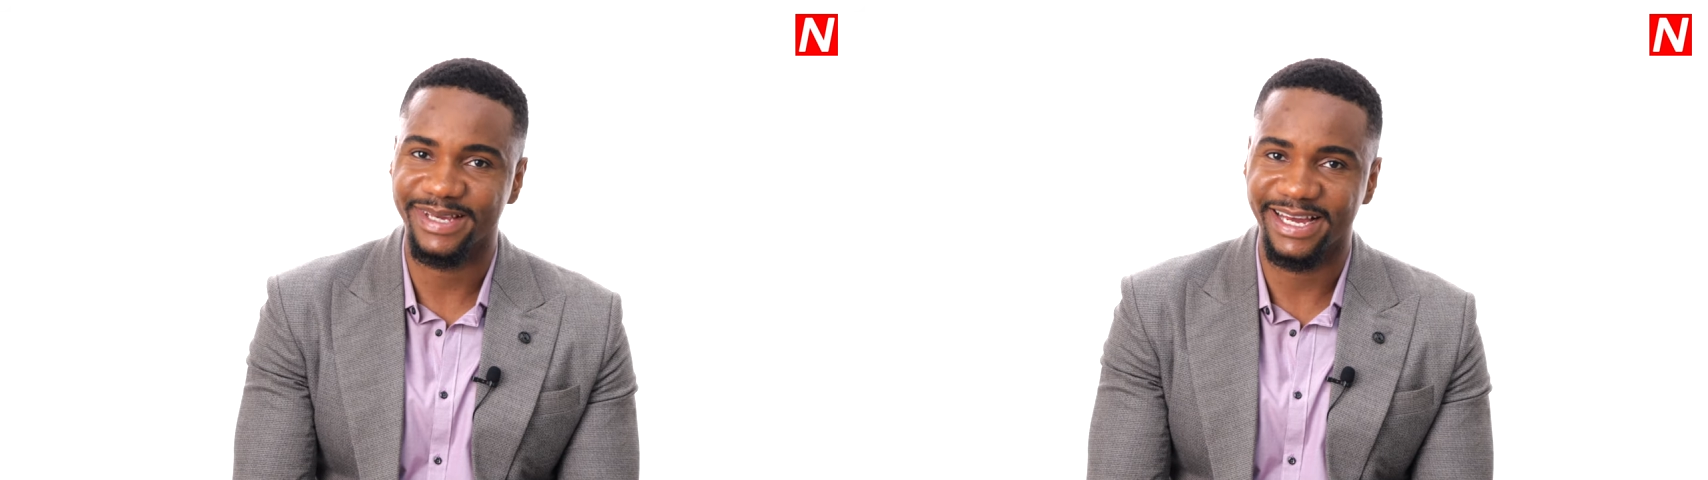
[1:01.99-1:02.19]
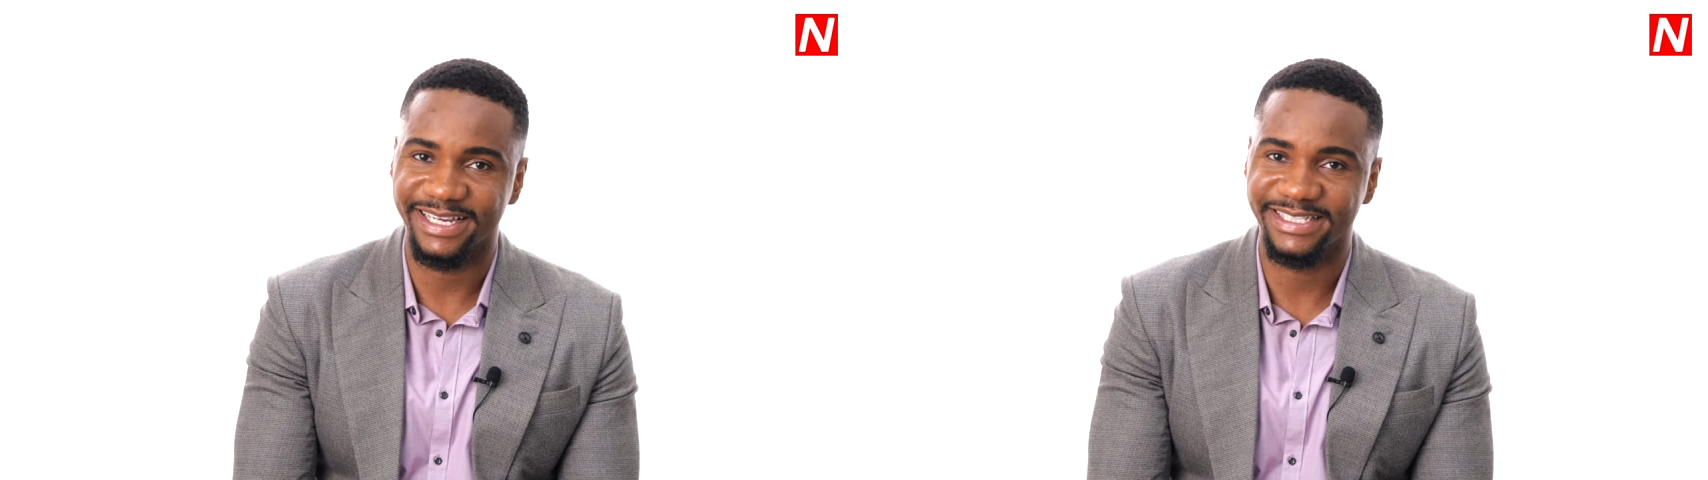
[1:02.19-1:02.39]

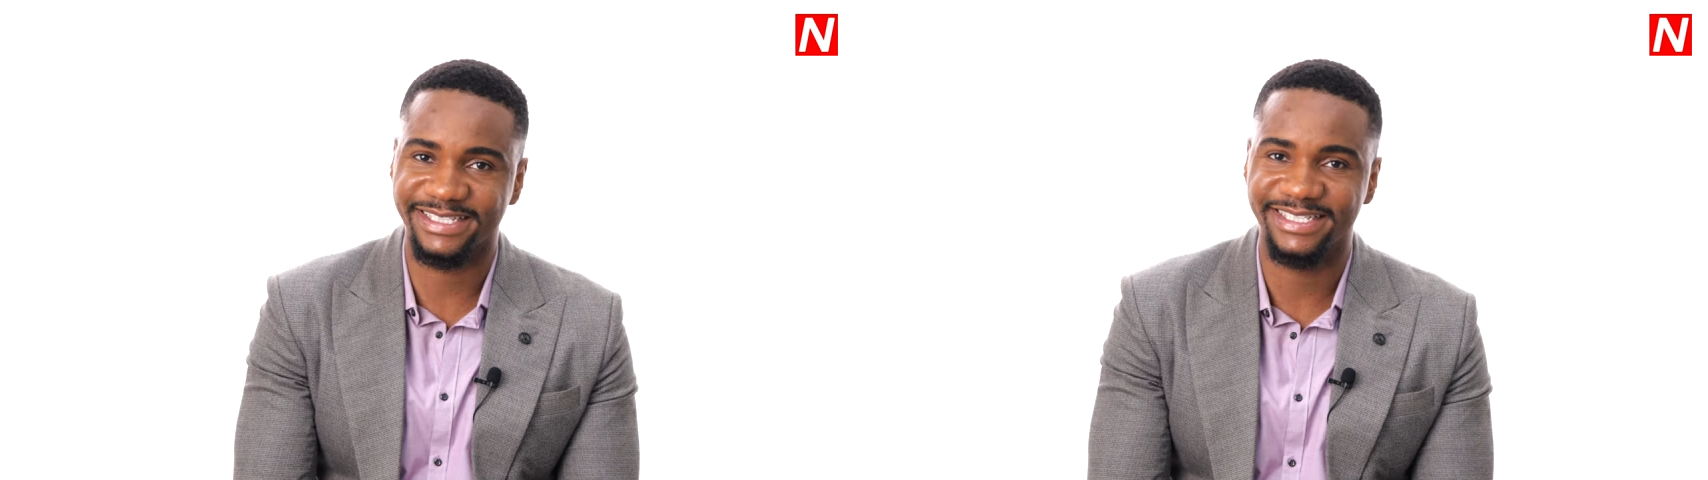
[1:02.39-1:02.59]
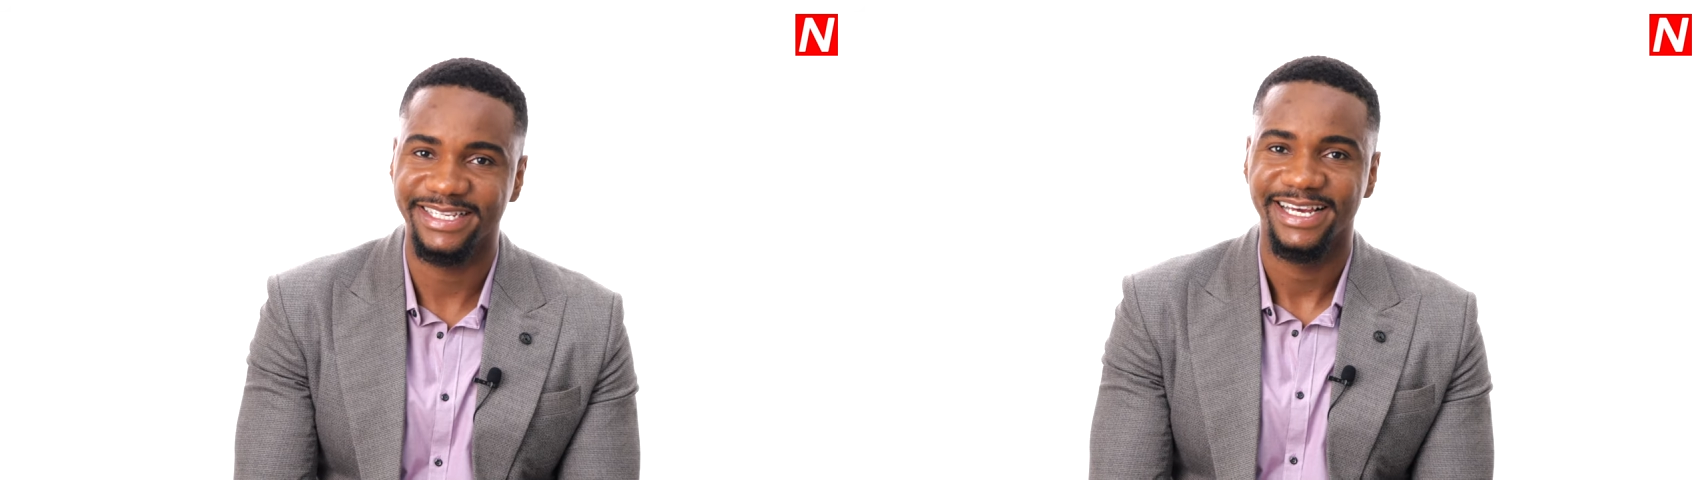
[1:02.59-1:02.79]

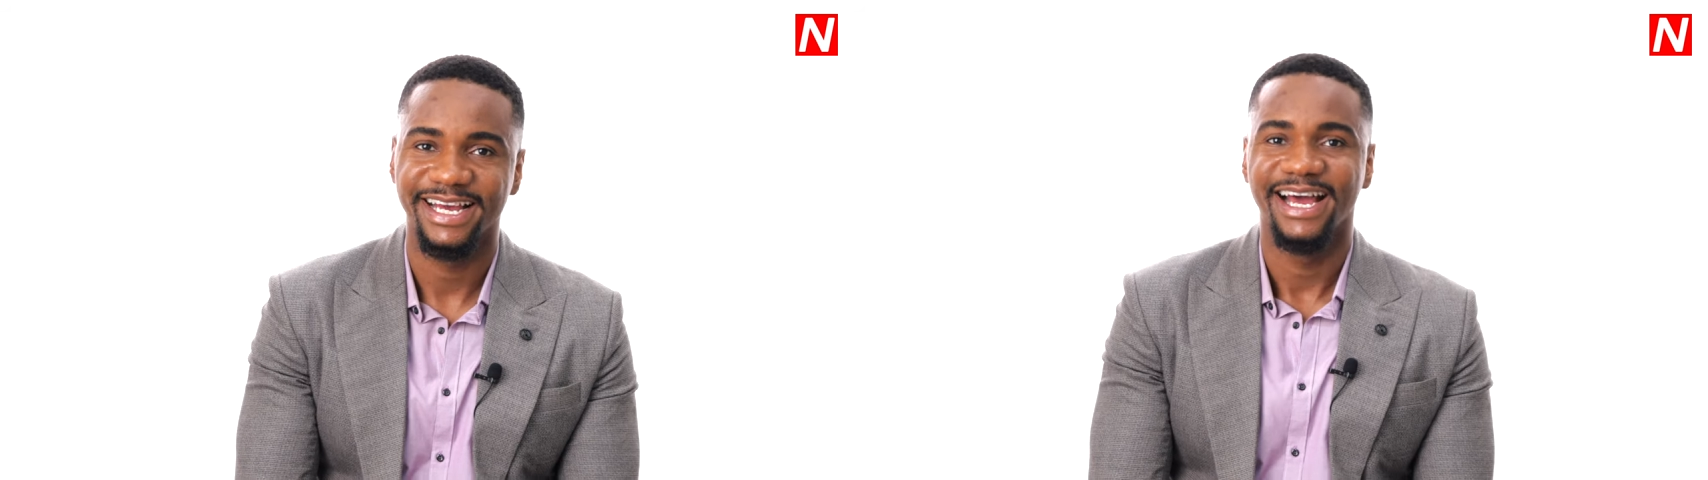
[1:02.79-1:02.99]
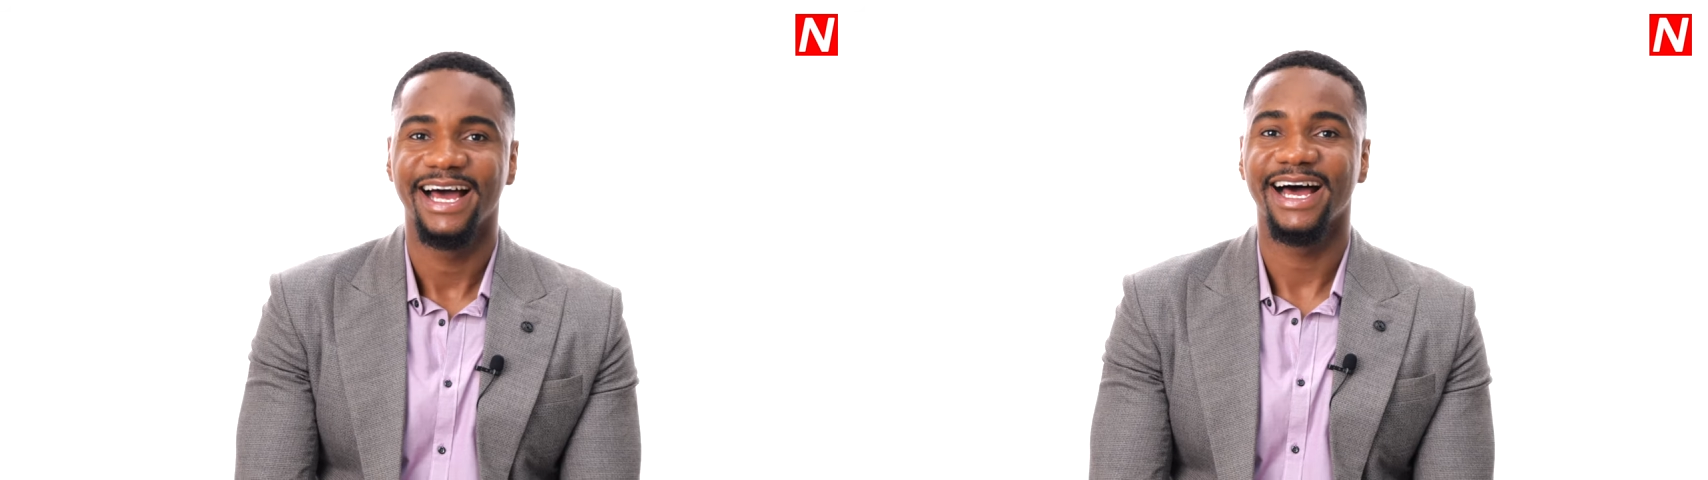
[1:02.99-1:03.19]
guys.
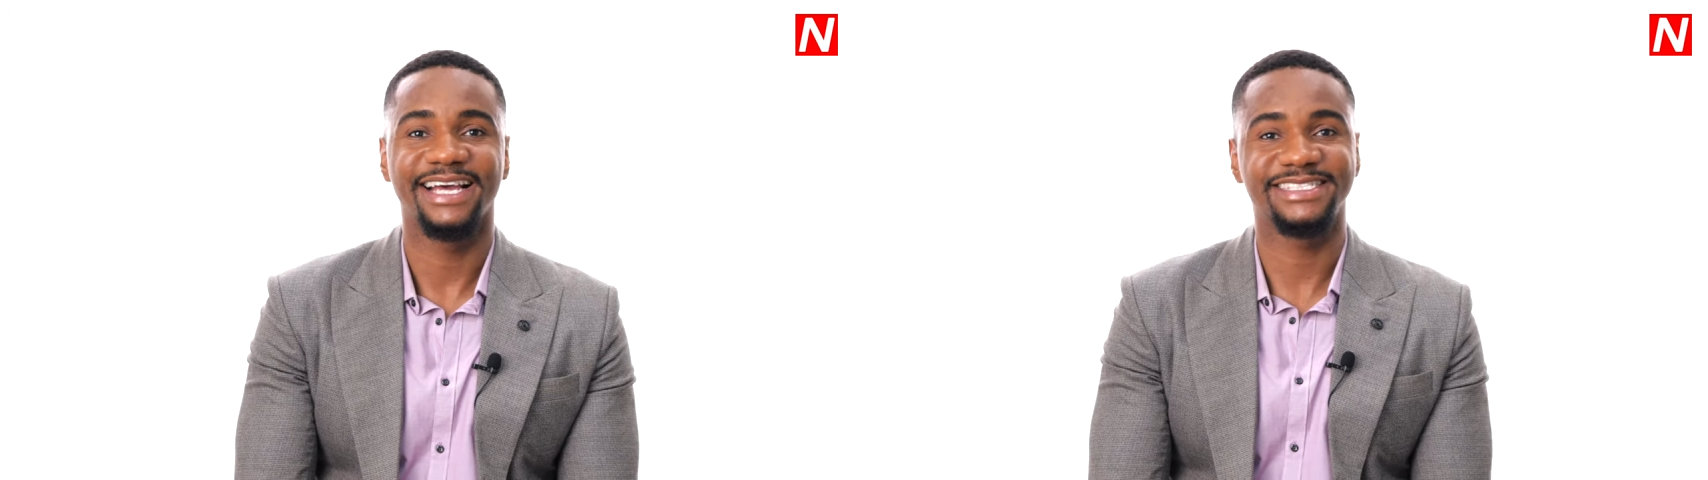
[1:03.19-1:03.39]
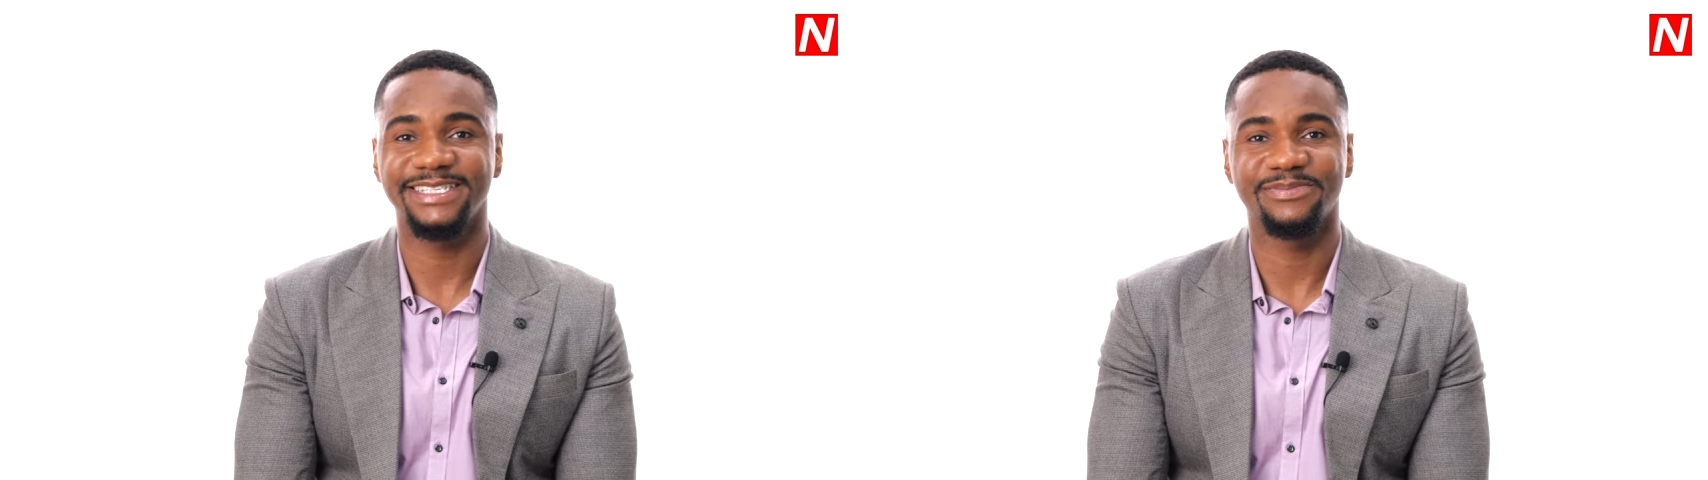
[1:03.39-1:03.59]

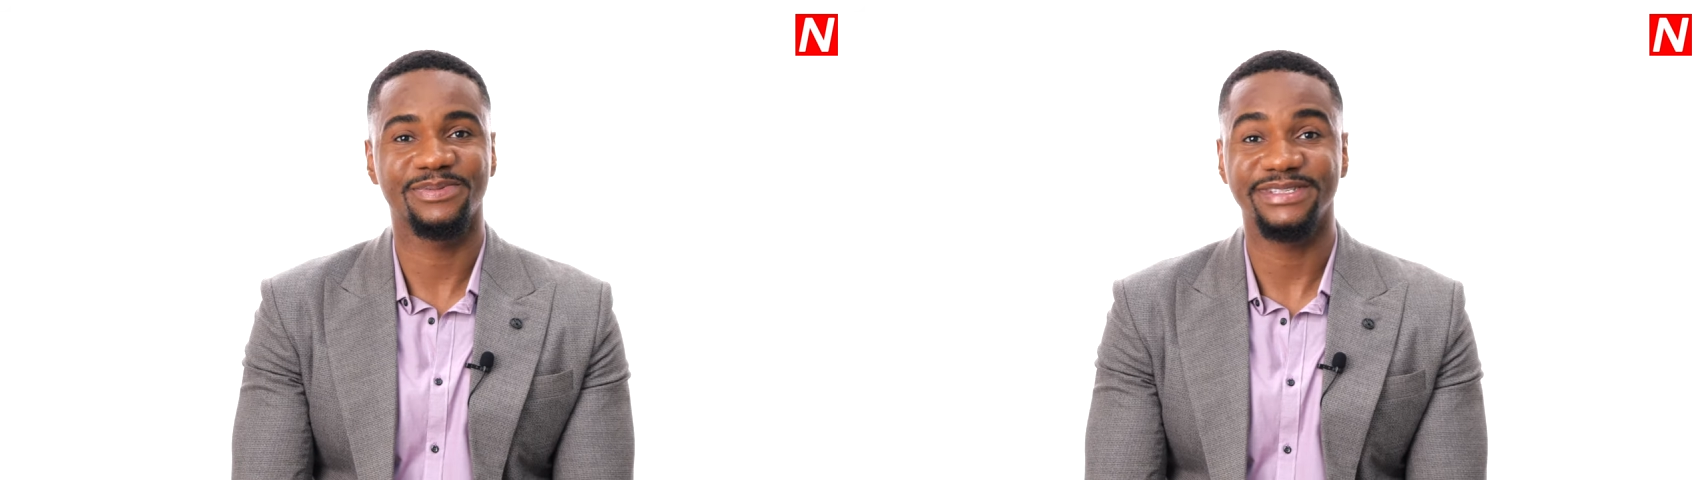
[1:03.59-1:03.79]
I sleep.